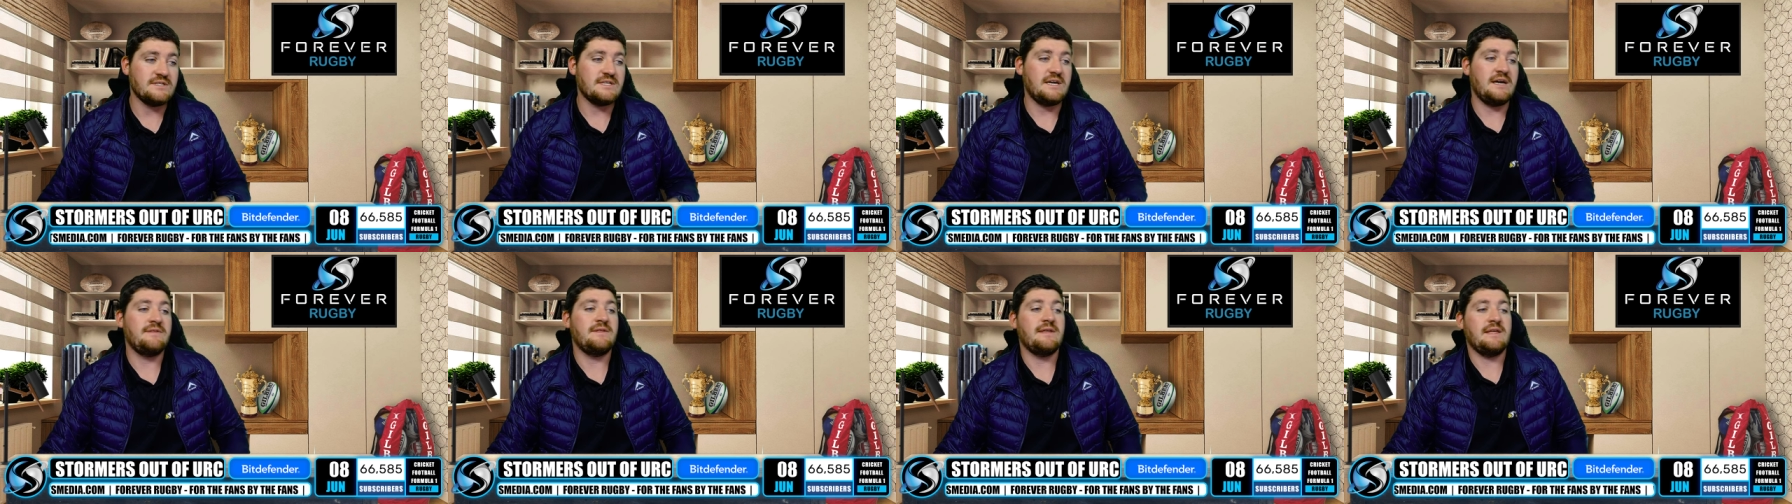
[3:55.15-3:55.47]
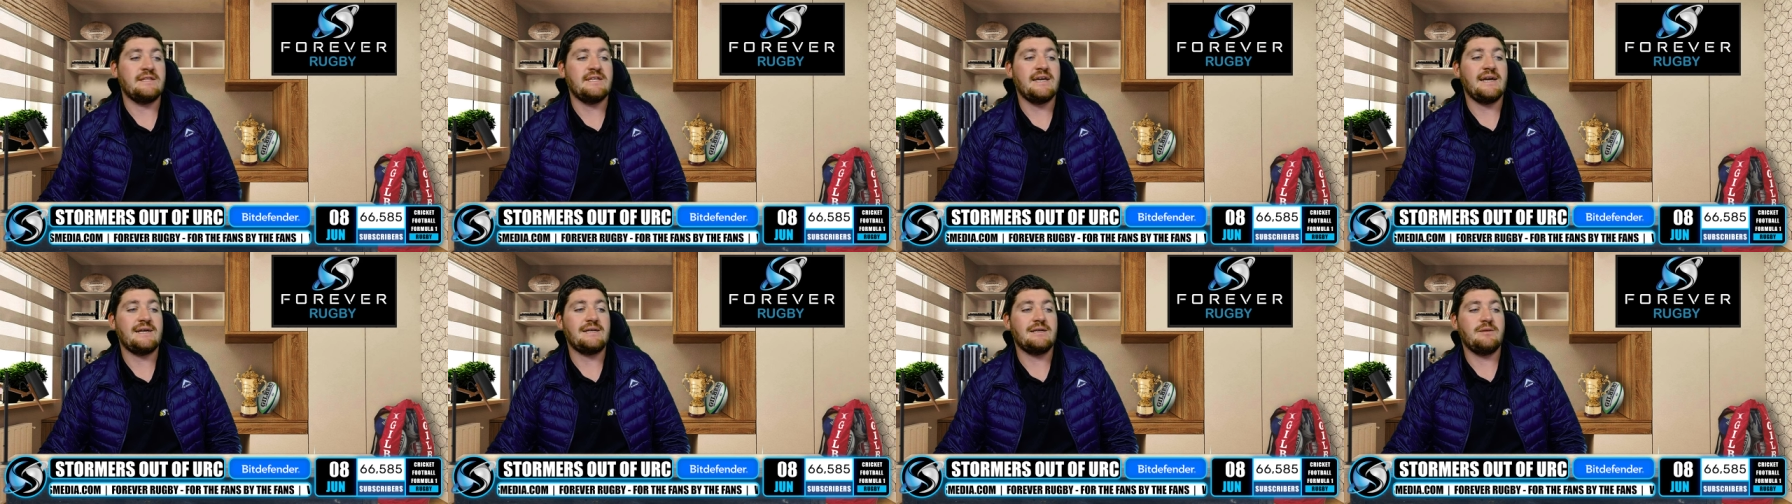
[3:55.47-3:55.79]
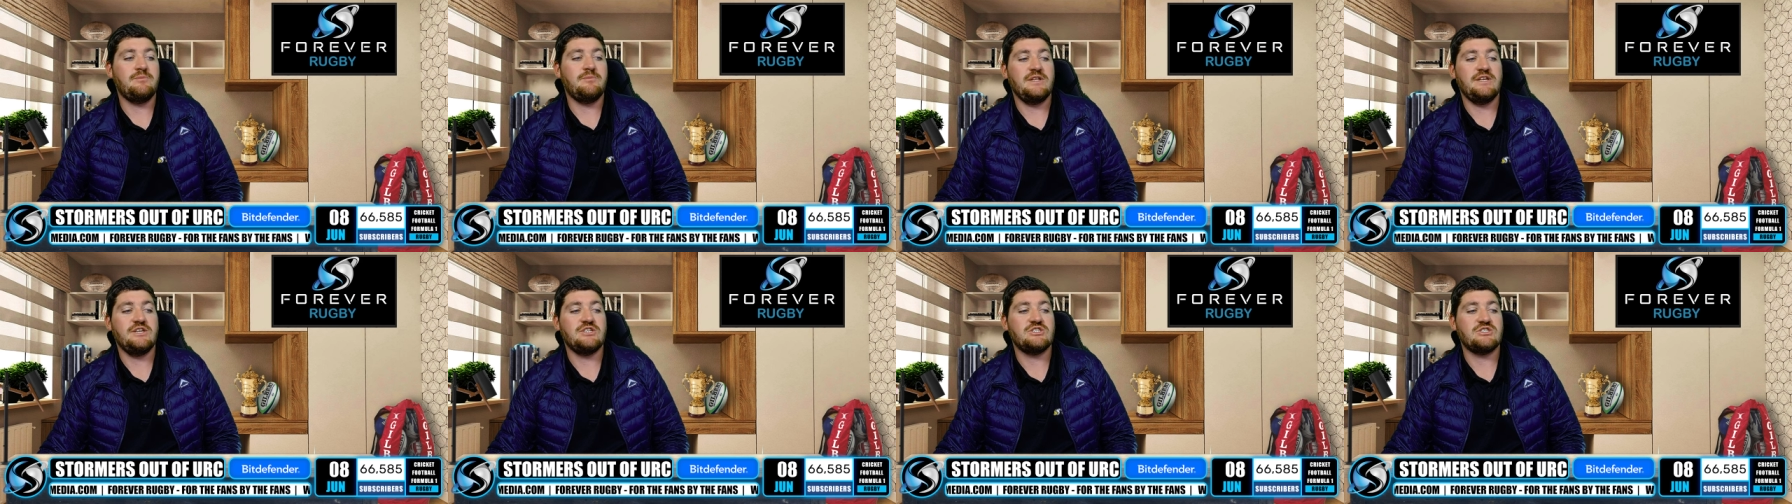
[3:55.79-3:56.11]
and then tackle
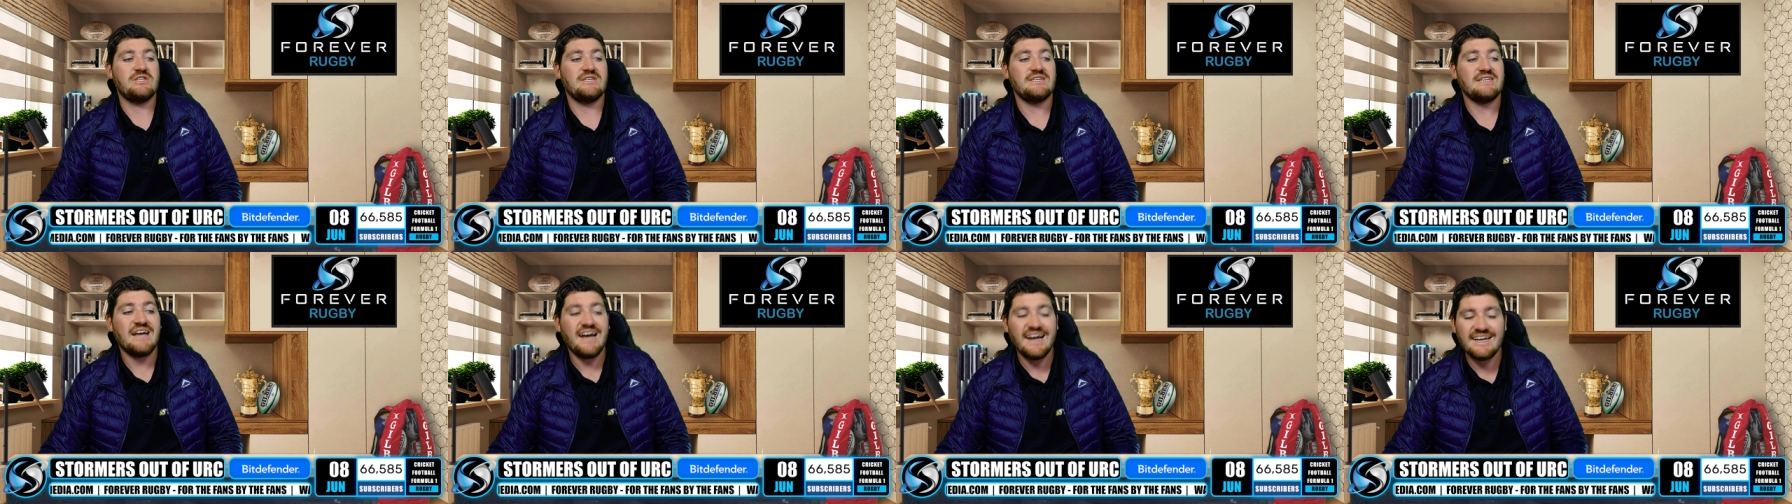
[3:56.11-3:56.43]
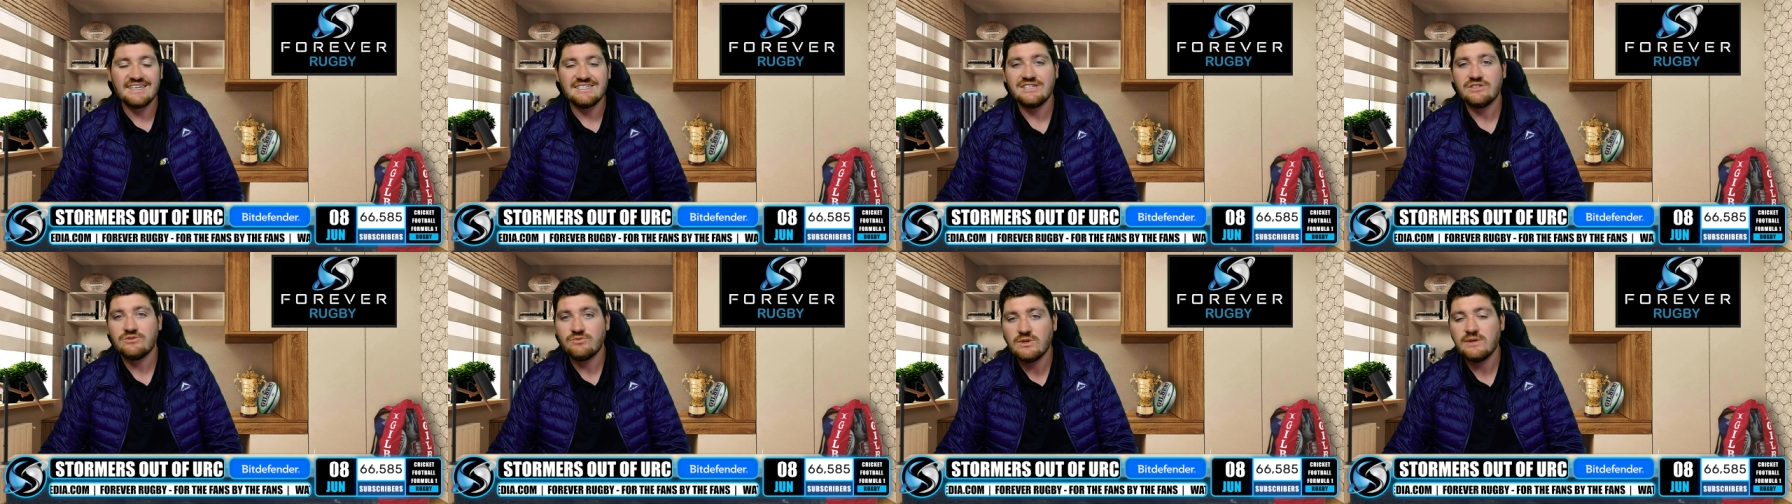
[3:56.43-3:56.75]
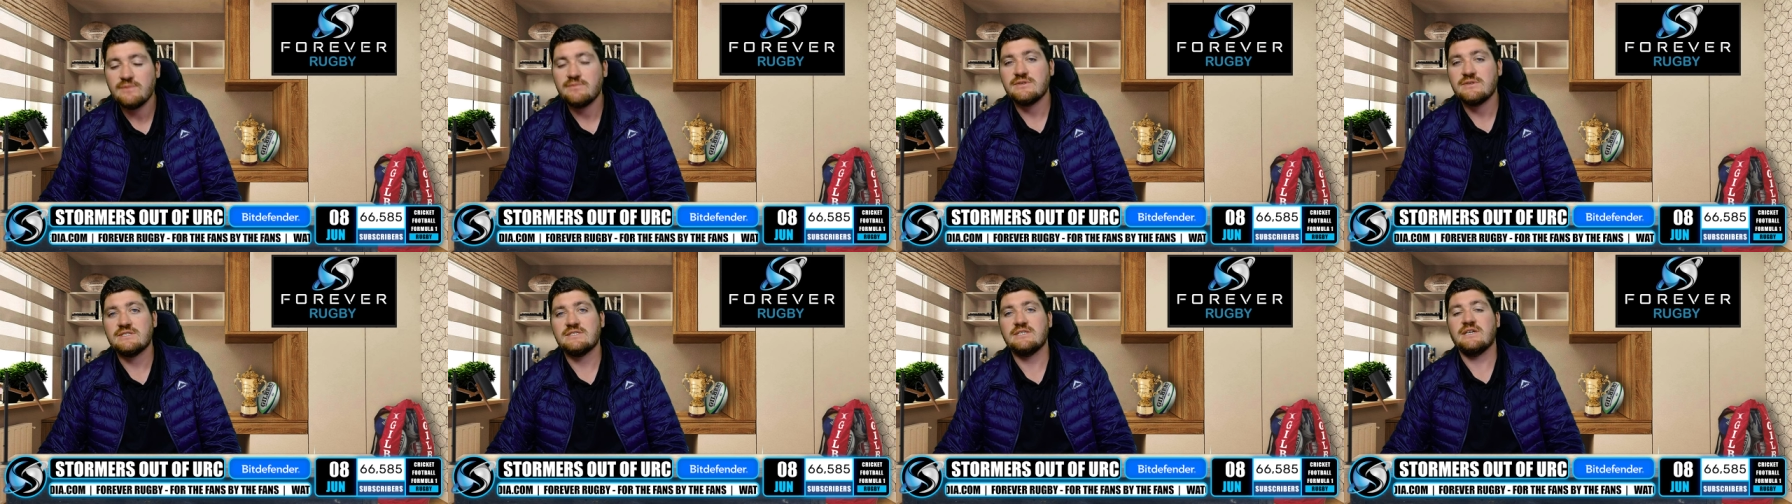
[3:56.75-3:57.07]
completion ninety-three
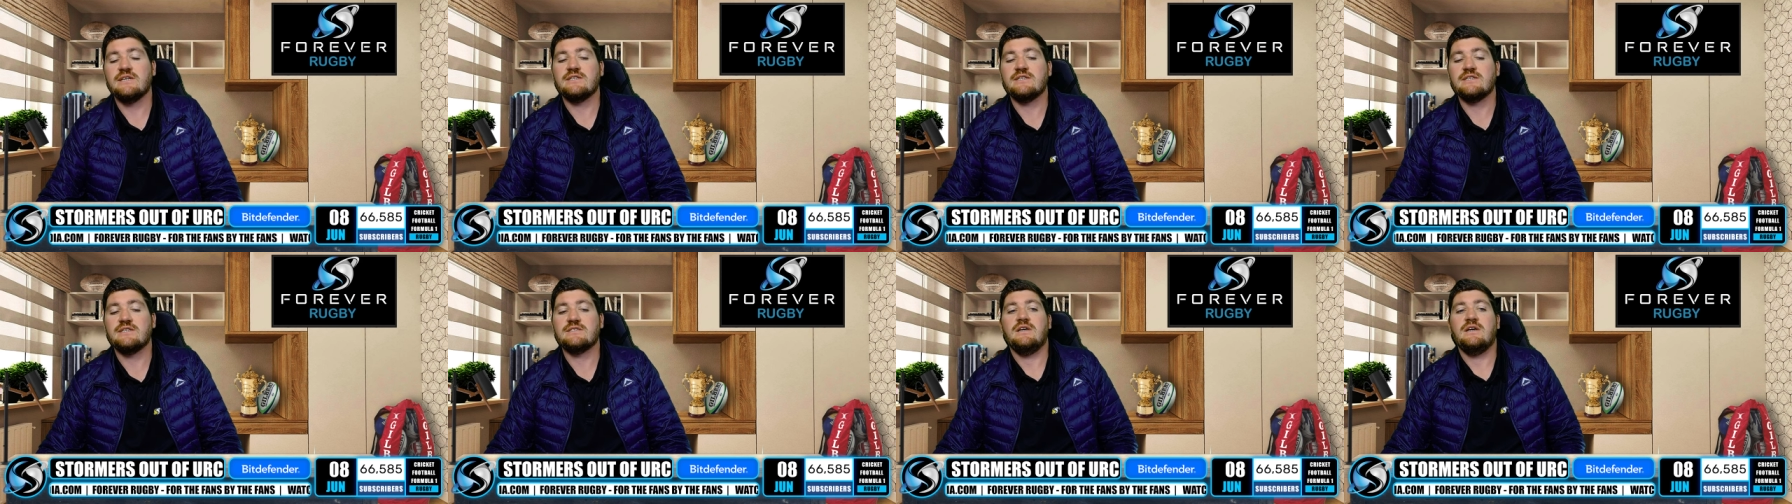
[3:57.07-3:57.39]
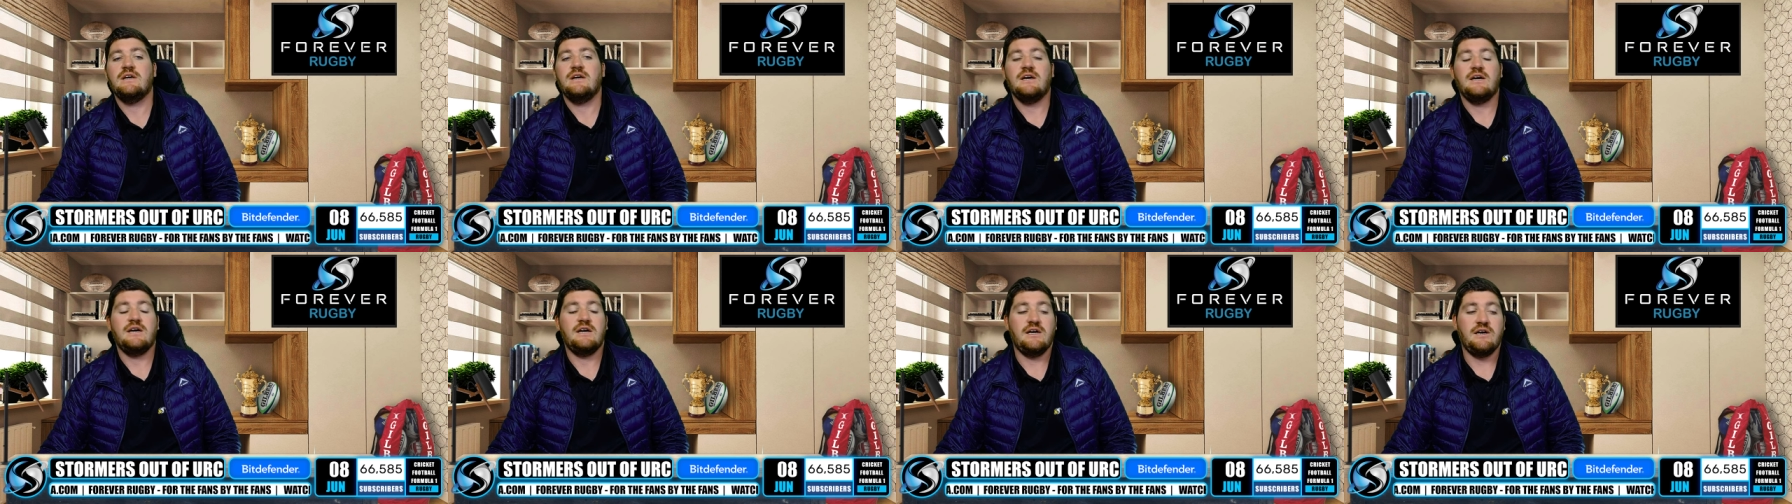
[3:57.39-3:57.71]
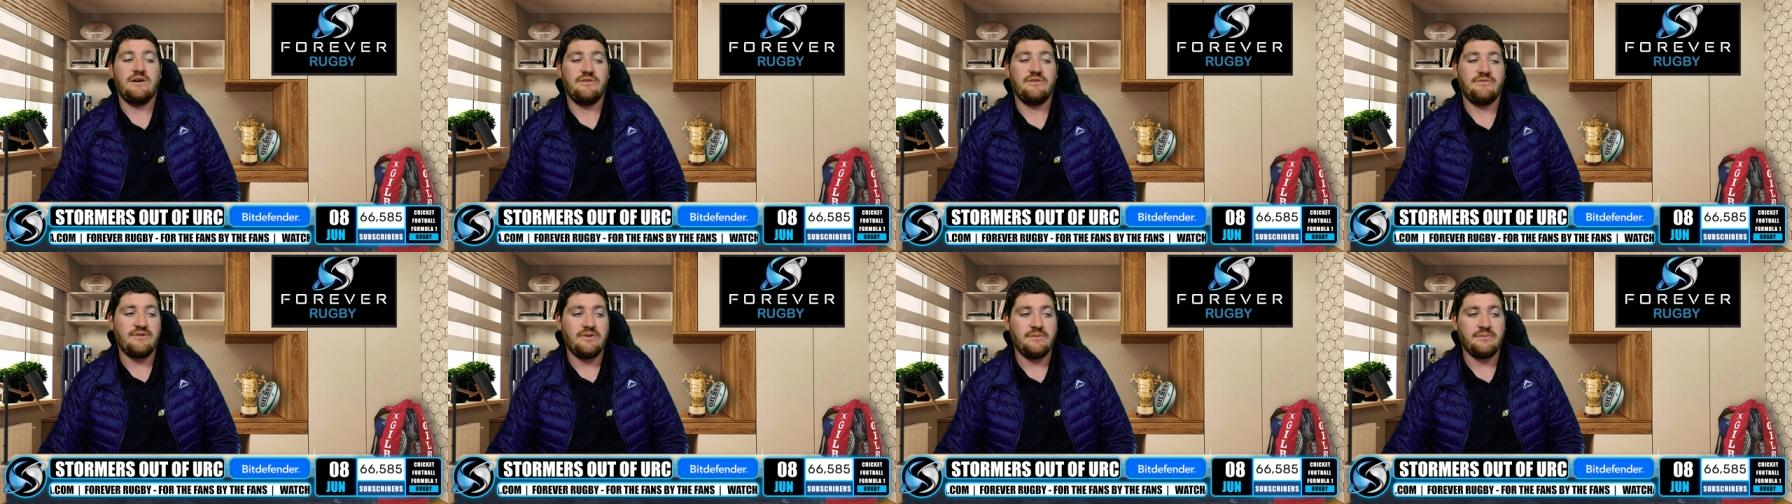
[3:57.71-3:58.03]
percent
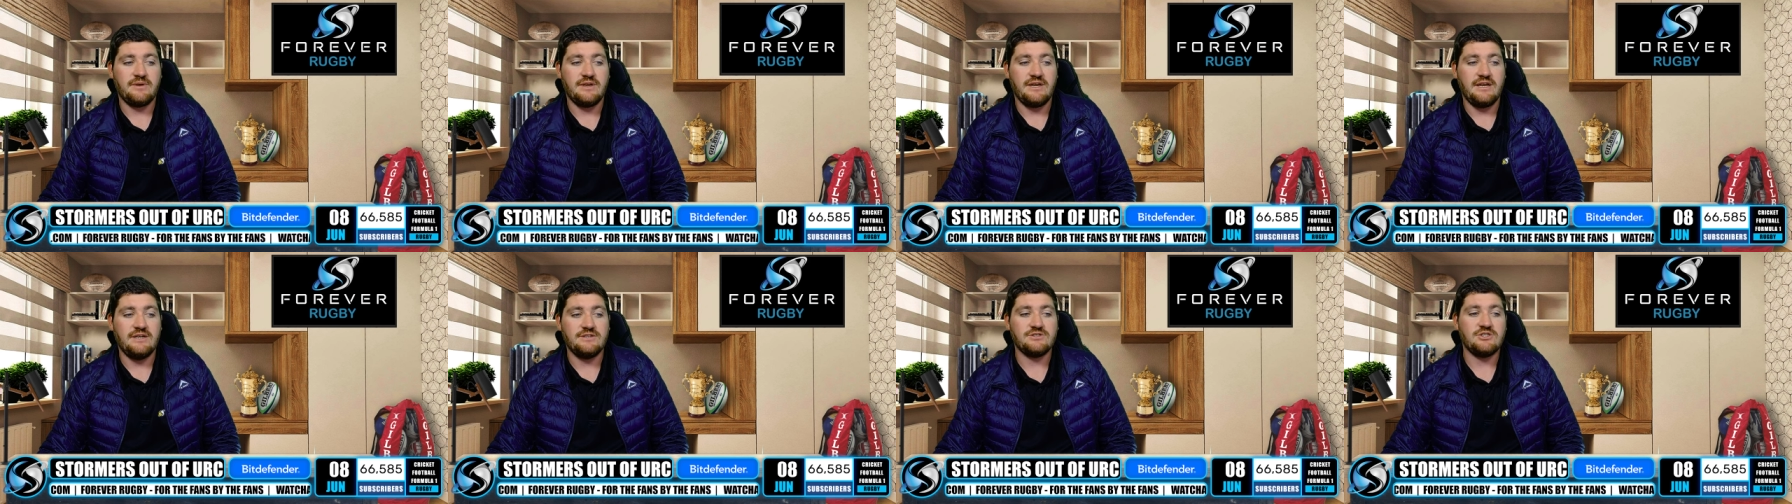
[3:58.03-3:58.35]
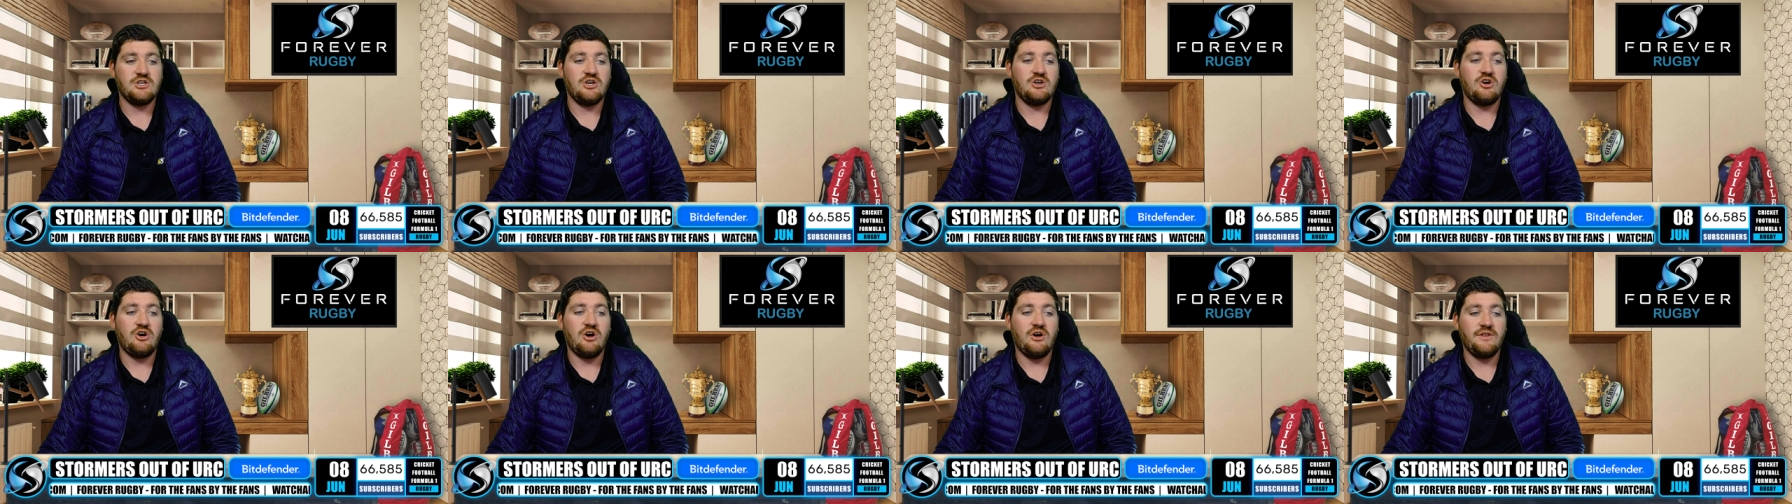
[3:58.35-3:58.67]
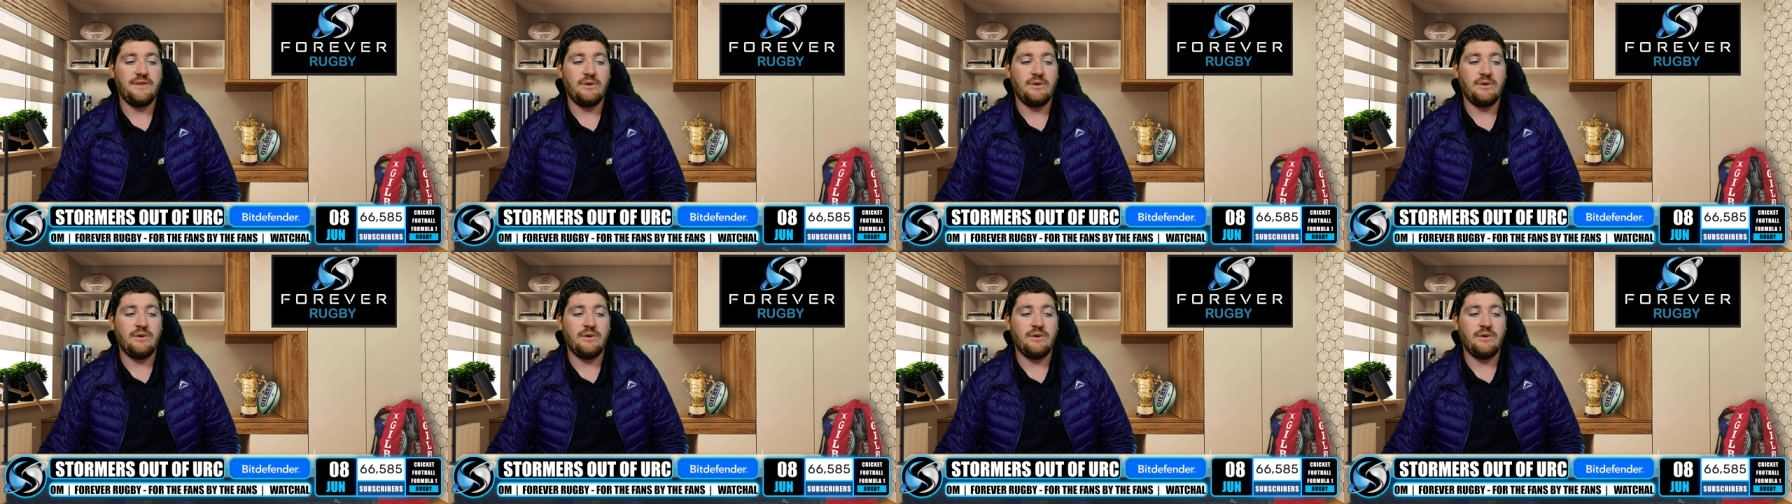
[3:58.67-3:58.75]
uh, from Glasgow.